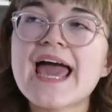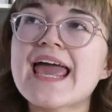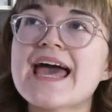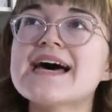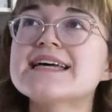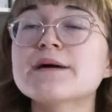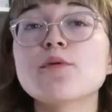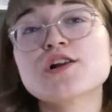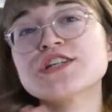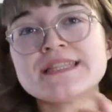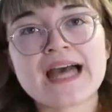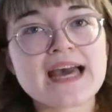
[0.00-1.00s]
And I'm
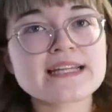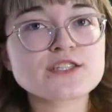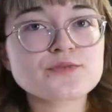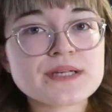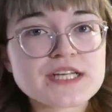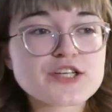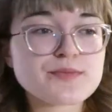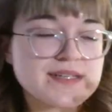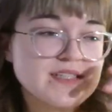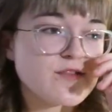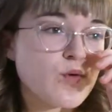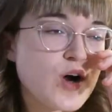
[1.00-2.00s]
watching that in Swedish
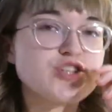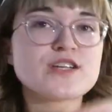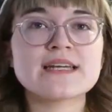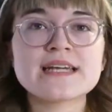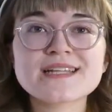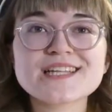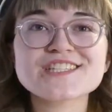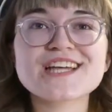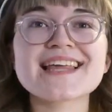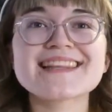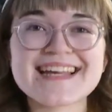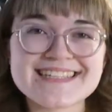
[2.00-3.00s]
because I've watched it in English.
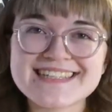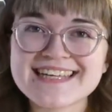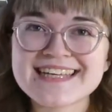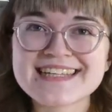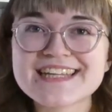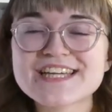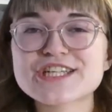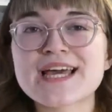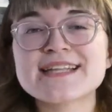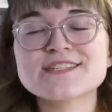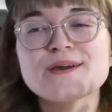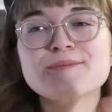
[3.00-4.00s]
I liked it in English,
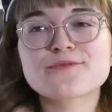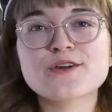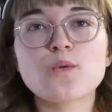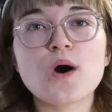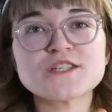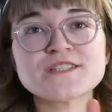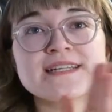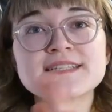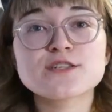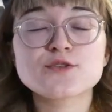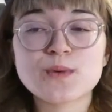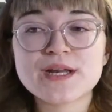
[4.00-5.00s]
and so I'm re-watching it
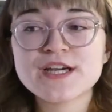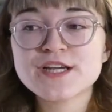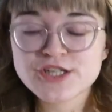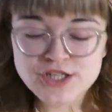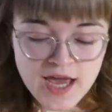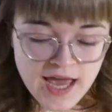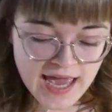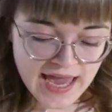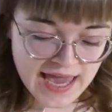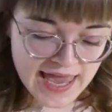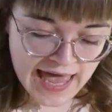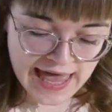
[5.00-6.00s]
in Swedish.
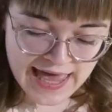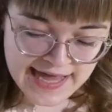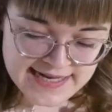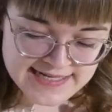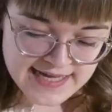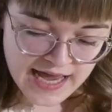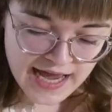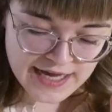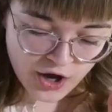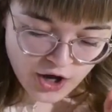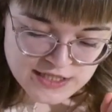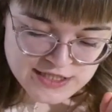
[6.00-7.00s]
And
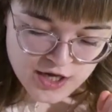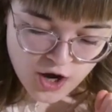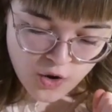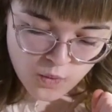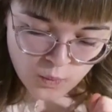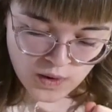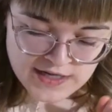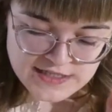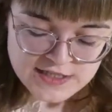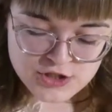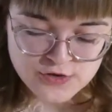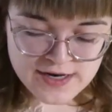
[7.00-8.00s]
I also
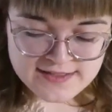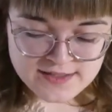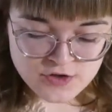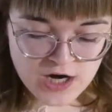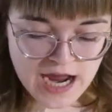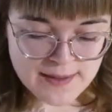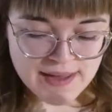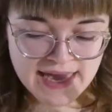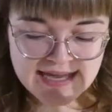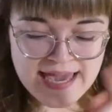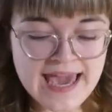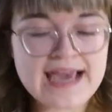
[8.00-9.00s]
want to transcribe
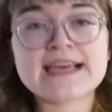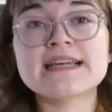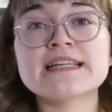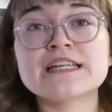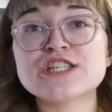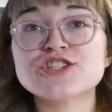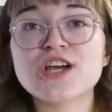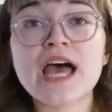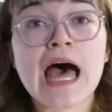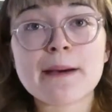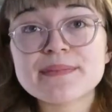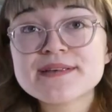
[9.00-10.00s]
a Hey Ninja
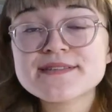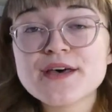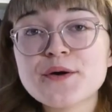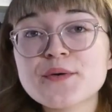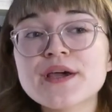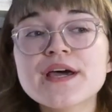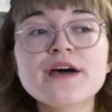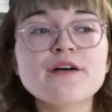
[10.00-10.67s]
episode.